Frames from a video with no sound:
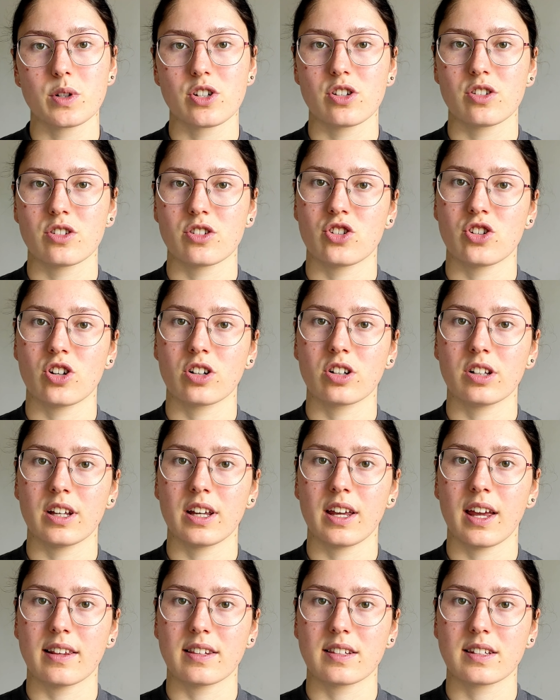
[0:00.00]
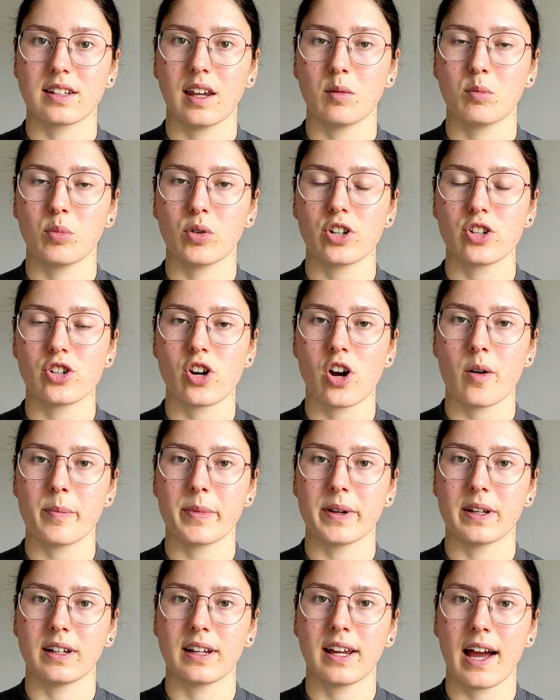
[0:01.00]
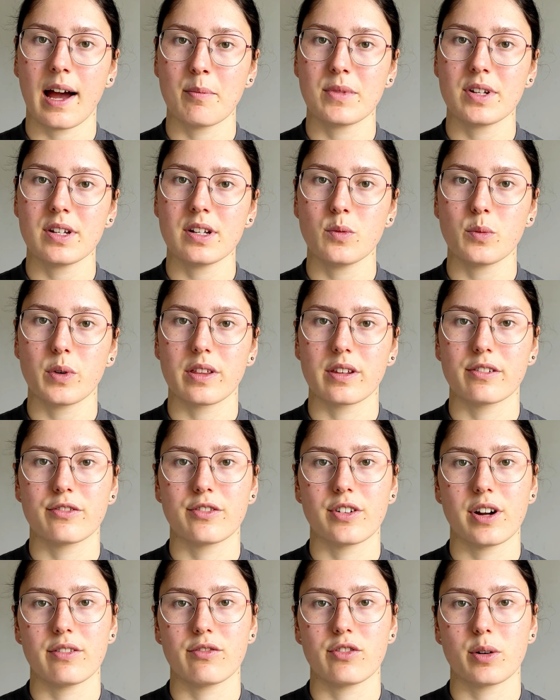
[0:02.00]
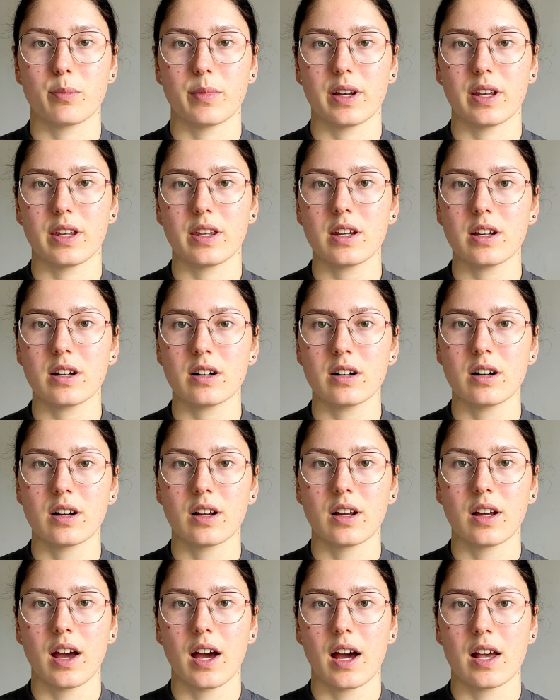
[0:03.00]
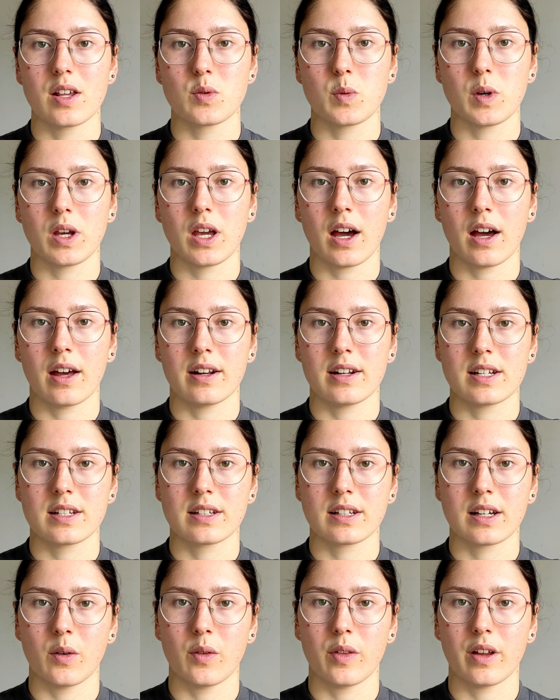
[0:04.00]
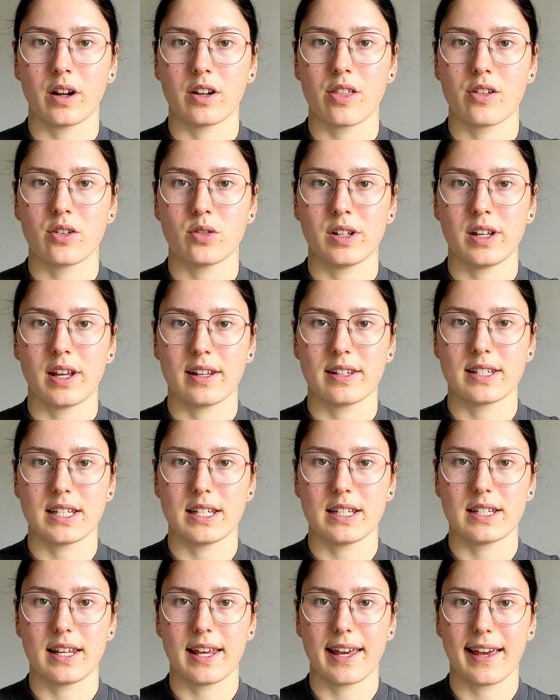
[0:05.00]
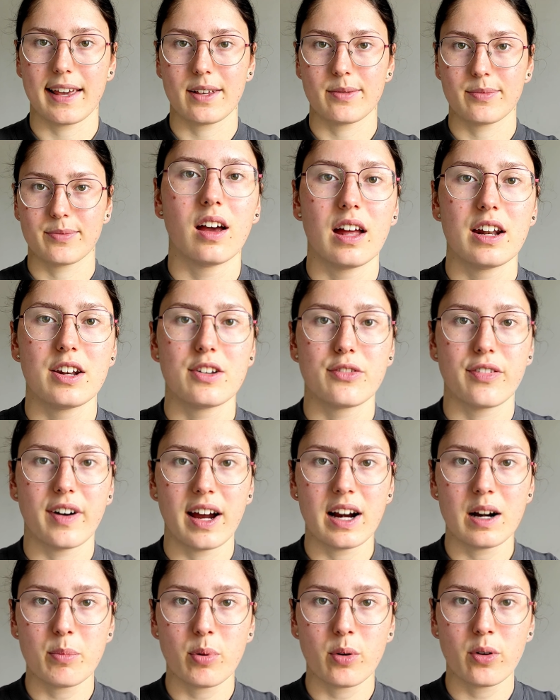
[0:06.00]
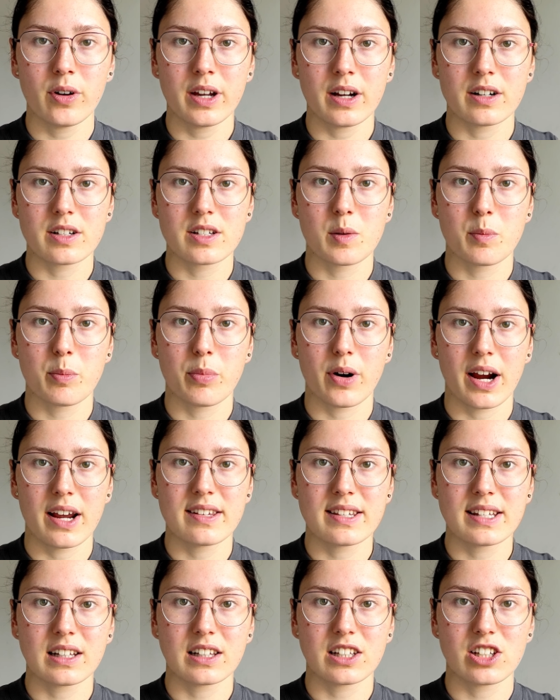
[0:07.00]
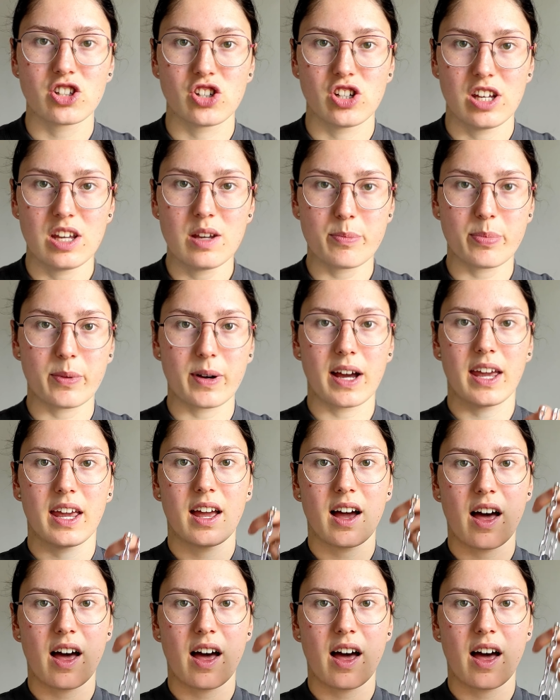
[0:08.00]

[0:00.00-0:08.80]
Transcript: which is a juggling and skateboard shop in Camden with a friend from my year, as we get a discount there through the NCCA. And Fire poi are surprisingly cheap. I